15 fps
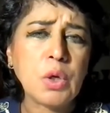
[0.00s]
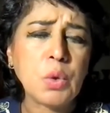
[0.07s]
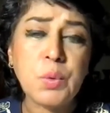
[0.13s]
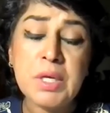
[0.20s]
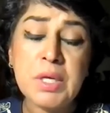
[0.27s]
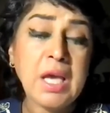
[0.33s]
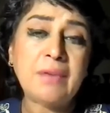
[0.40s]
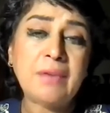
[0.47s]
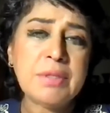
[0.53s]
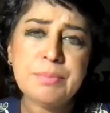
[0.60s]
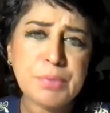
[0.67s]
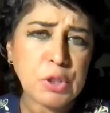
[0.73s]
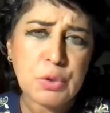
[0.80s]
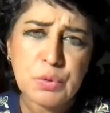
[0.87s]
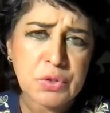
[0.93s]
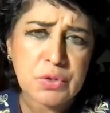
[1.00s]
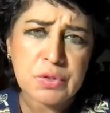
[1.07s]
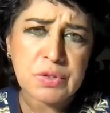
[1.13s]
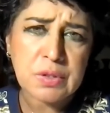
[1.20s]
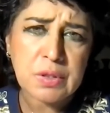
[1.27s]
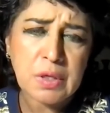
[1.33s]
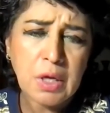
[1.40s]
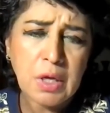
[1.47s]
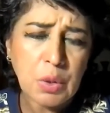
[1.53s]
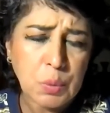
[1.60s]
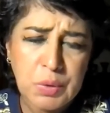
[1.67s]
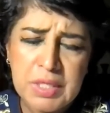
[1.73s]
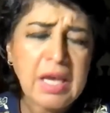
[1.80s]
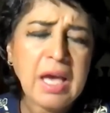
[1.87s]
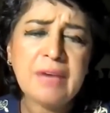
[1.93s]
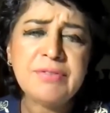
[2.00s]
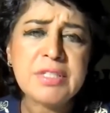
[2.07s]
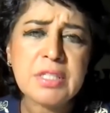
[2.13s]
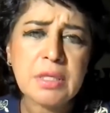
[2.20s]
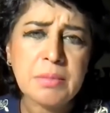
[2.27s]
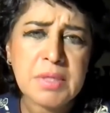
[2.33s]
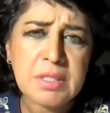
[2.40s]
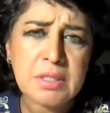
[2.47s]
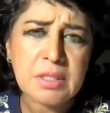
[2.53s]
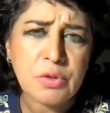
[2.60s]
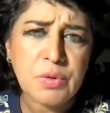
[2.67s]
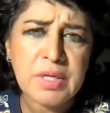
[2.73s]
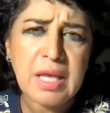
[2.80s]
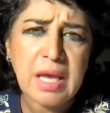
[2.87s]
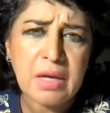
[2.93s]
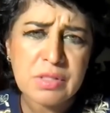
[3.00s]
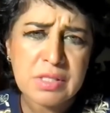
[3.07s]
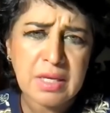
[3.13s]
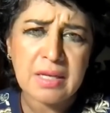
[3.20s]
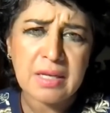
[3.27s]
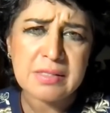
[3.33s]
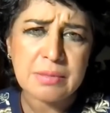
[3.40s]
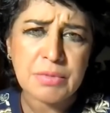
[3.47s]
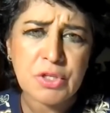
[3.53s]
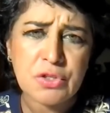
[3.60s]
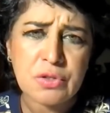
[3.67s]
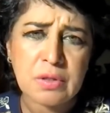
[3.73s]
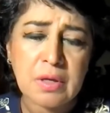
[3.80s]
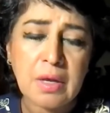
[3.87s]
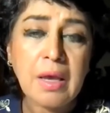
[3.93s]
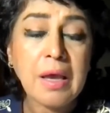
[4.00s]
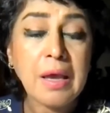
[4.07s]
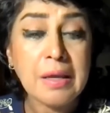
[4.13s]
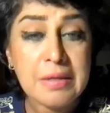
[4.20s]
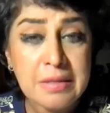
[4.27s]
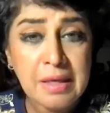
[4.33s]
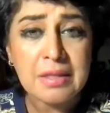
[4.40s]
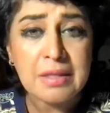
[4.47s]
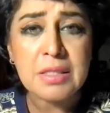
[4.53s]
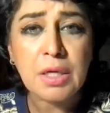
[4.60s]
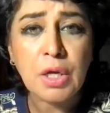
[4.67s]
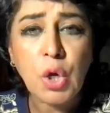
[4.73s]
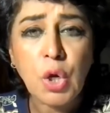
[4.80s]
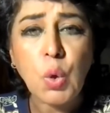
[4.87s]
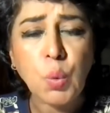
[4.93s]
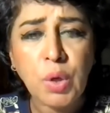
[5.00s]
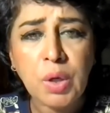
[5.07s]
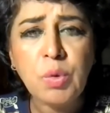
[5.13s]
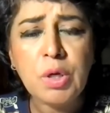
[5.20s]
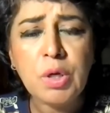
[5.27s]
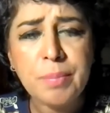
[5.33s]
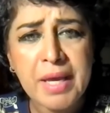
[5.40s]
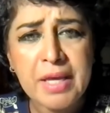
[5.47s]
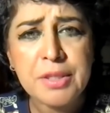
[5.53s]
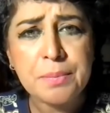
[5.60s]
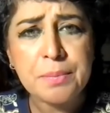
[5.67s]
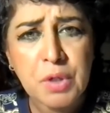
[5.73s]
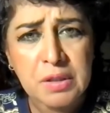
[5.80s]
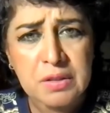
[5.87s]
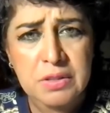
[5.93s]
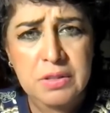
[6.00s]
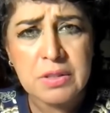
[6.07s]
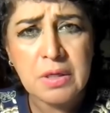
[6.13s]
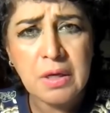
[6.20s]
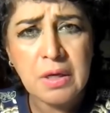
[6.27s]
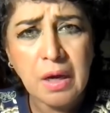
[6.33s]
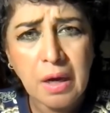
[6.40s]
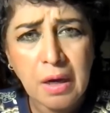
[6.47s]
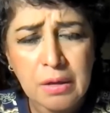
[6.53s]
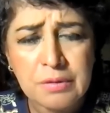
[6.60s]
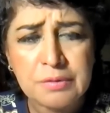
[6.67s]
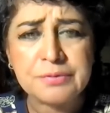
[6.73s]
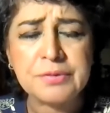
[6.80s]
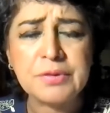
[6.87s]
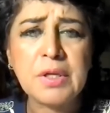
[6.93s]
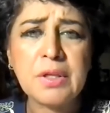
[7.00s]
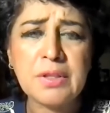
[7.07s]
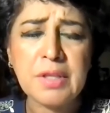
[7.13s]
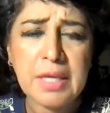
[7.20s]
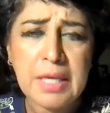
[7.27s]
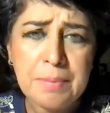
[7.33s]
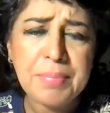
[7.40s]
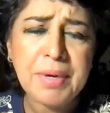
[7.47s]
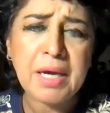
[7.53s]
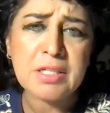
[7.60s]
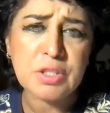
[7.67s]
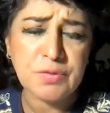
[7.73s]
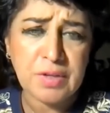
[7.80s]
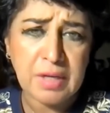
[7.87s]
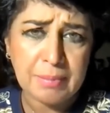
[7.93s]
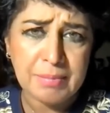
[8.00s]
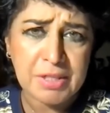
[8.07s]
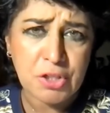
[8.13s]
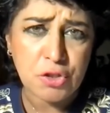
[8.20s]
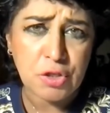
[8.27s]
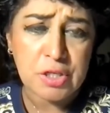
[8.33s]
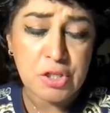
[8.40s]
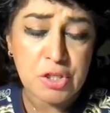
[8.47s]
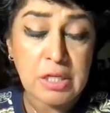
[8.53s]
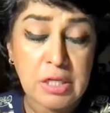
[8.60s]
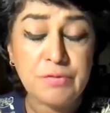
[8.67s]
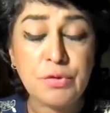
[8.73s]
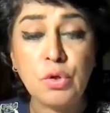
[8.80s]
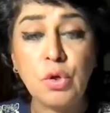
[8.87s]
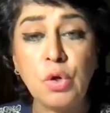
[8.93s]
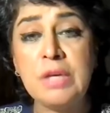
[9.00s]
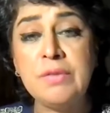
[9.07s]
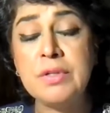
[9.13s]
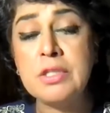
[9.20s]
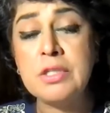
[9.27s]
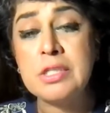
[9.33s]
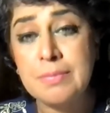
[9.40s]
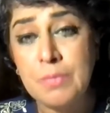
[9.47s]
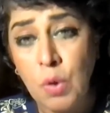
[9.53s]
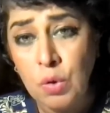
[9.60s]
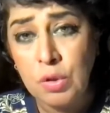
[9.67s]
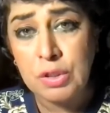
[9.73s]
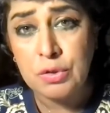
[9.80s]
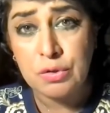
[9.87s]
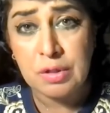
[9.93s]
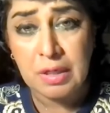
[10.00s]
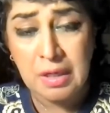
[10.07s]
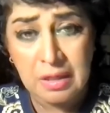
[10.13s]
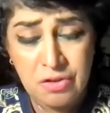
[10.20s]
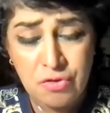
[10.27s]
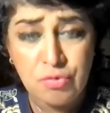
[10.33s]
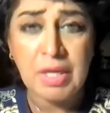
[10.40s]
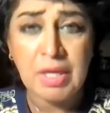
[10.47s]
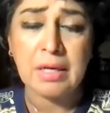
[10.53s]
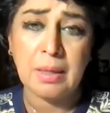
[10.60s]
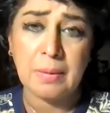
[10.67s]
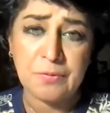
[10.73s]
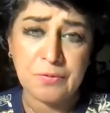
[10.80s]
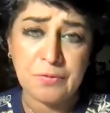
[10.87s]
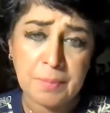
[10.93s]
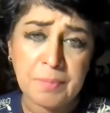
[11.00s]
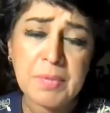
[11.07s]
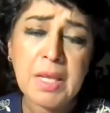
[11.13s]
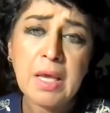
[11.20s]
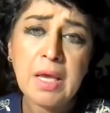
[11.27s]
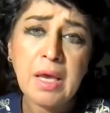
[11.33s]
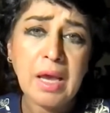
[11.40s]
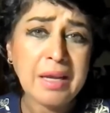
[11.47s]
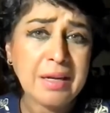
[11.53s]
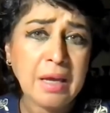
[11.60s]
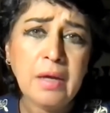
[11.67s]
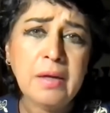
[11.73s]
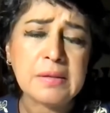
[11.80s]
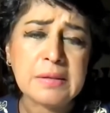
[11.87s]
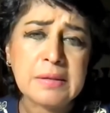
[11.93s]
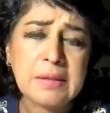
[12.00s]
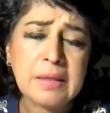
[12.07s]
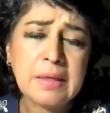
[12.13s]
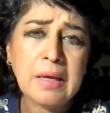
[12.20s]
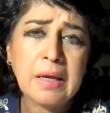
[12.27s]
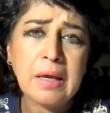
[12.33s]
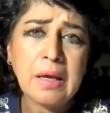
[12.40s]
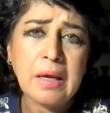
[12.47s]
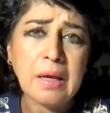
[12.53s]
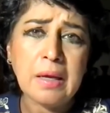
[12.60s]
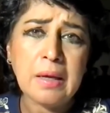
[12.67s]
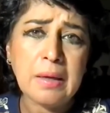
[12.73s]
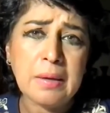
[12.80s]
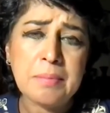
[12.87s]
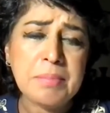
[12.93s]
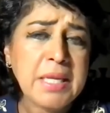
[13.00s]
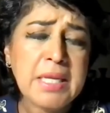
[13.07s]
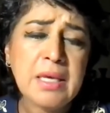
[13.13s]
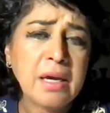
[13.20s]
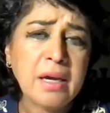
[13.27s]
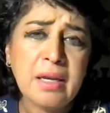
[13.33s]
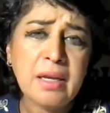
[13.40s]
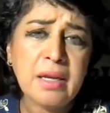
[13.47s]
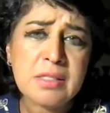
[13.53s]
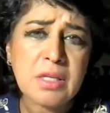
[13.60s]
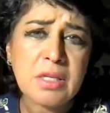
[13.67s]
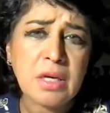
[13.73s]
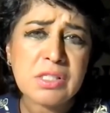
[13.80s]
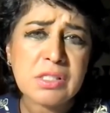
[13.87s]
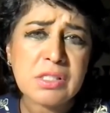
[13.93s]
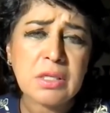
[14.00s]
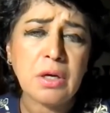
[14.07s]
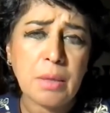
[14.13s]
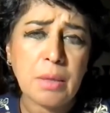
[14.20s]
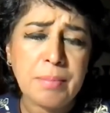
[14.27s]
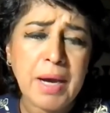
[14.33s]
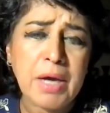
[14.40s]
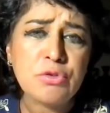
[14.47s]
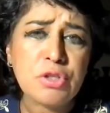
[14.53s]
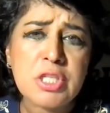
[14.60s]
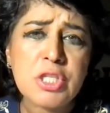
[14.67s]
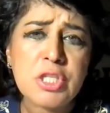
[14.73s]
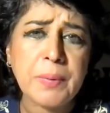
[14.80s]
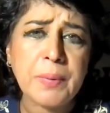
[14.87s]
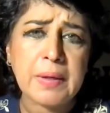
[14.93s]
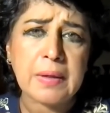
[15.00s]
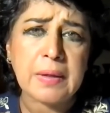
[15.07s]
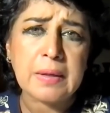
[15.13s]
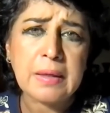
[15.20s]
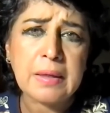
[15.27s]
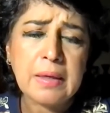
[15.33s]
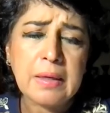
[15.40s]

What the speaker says: we haven't polluted, we haven't emitted greenhouse gas emission, and yet we will bear the brunt of the impact of climate change. And if you go even smaller to the country I come from, an island, many islands are bound to disappear,